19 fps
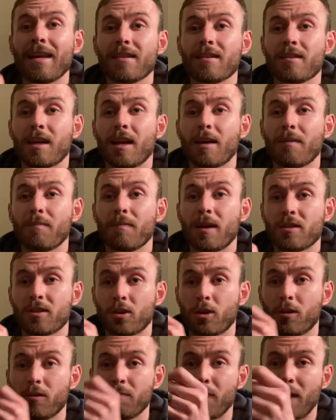a
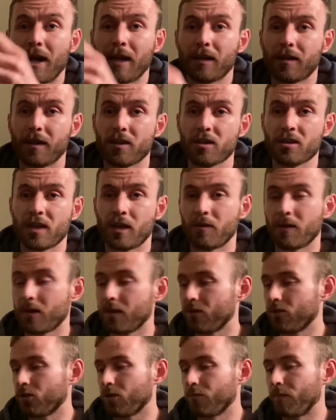good bag, this, anyway,
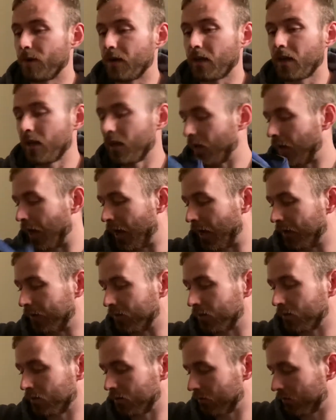it's a good bag. And
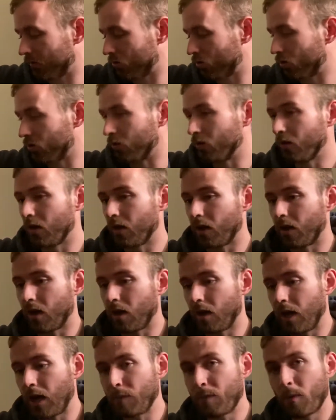so
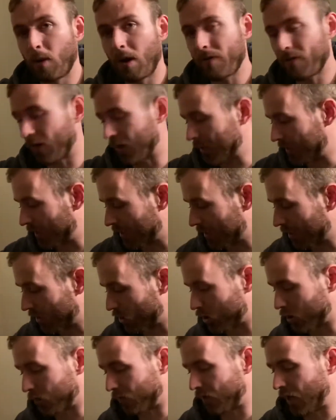I'll put whatever I need in here.
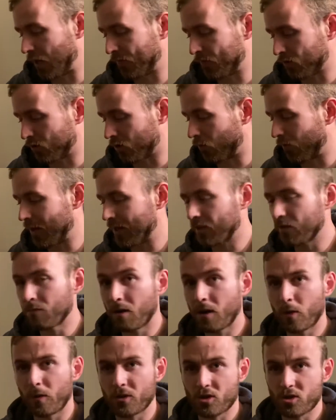So if it's going to rain
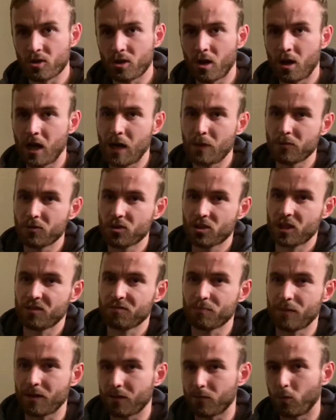tomorrow, which is not, I would stuff
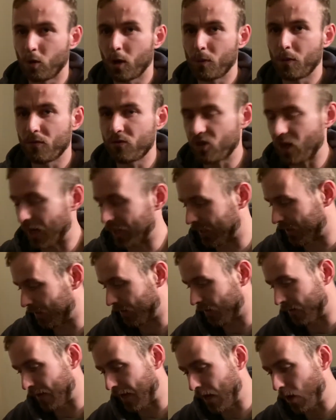my waterproof jacket in there
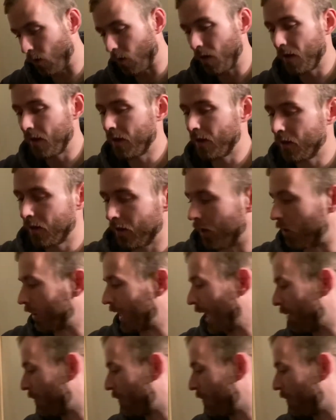now. I'll get my